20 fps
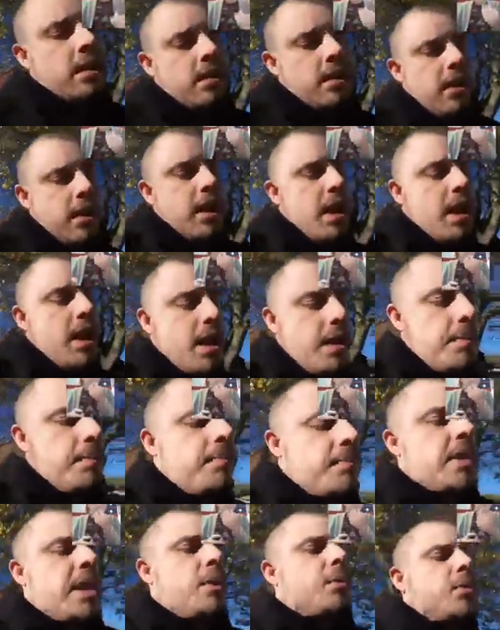
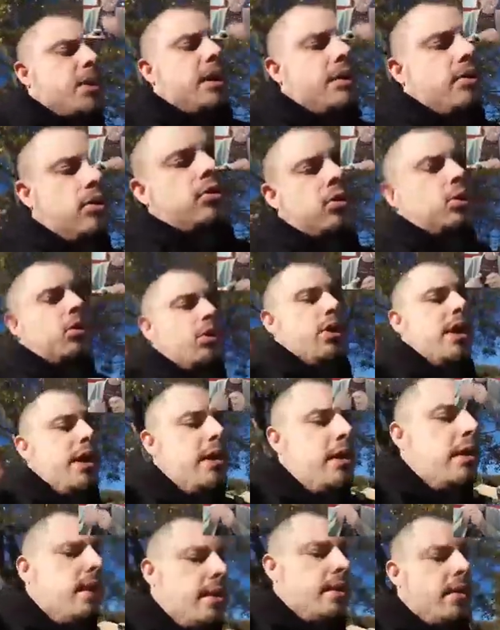that will get
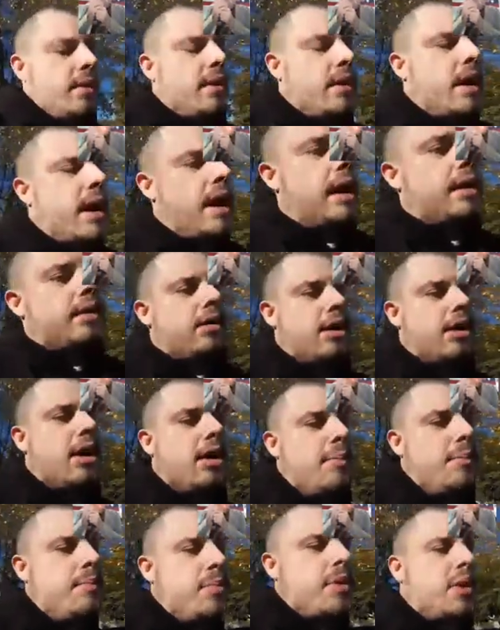sorted, and
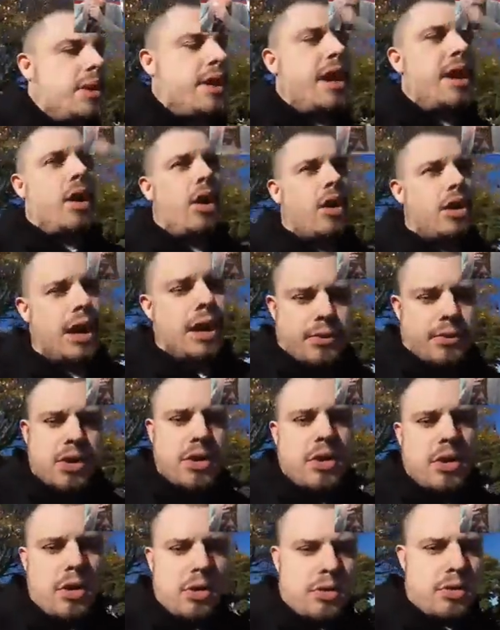yeah, I can have you
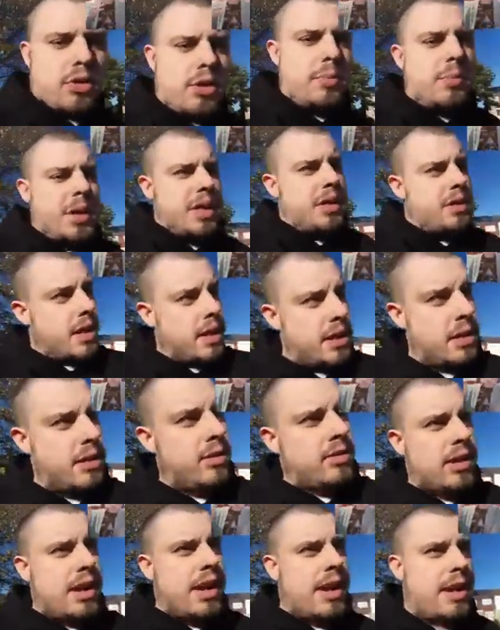guys come in then
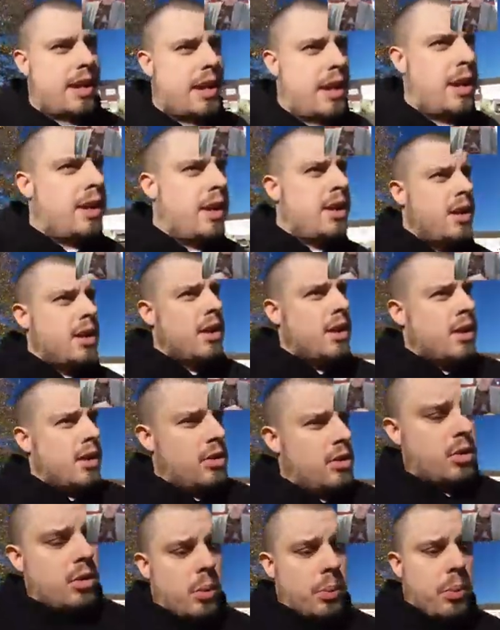and say
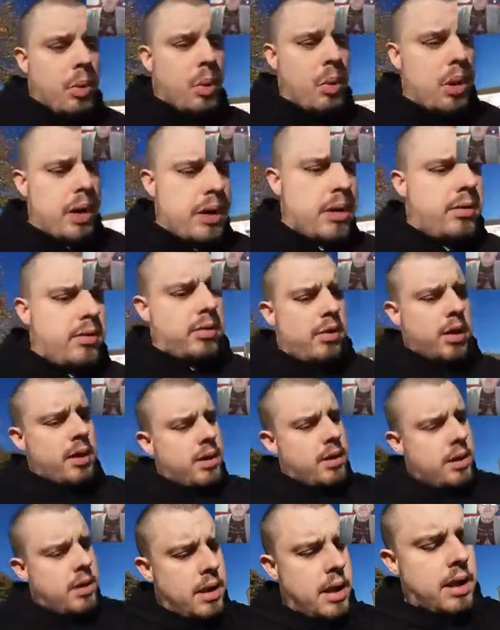your points,
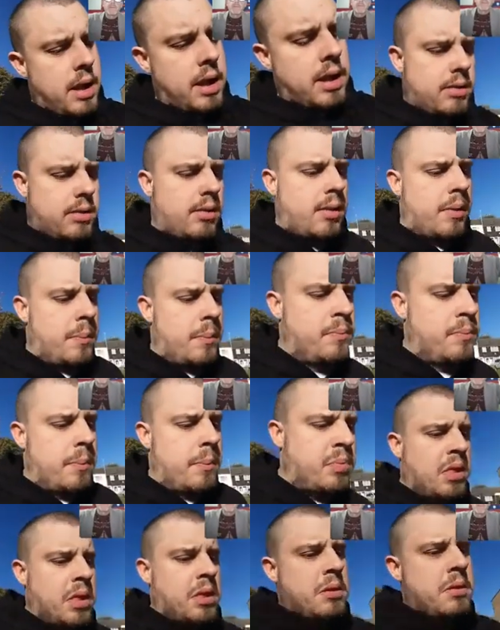and
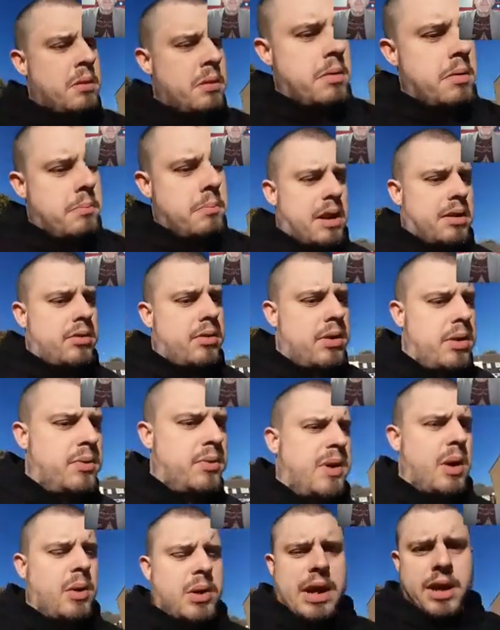basically
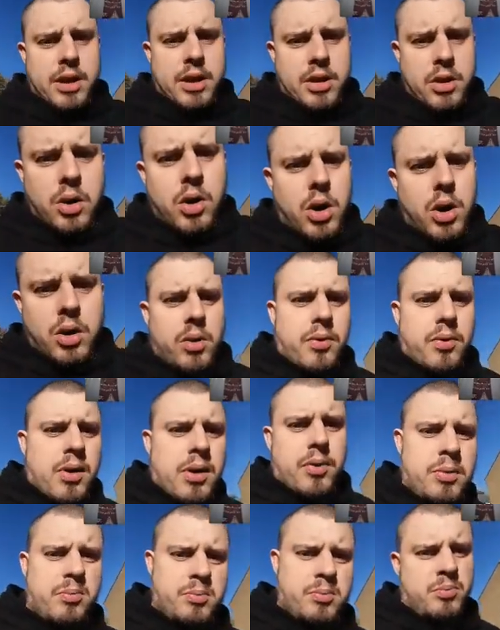without getting cut off,
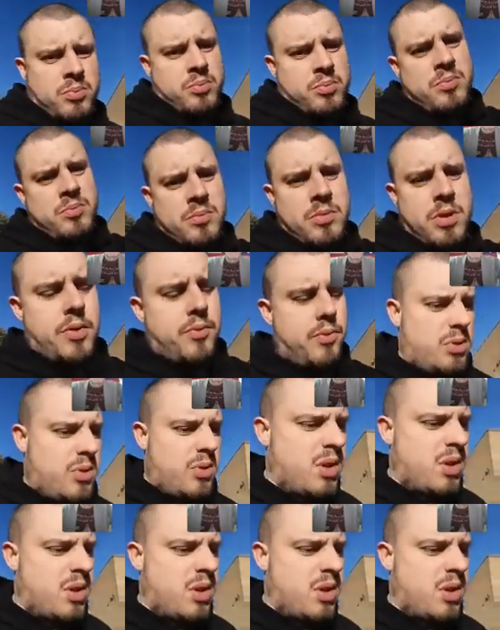if you know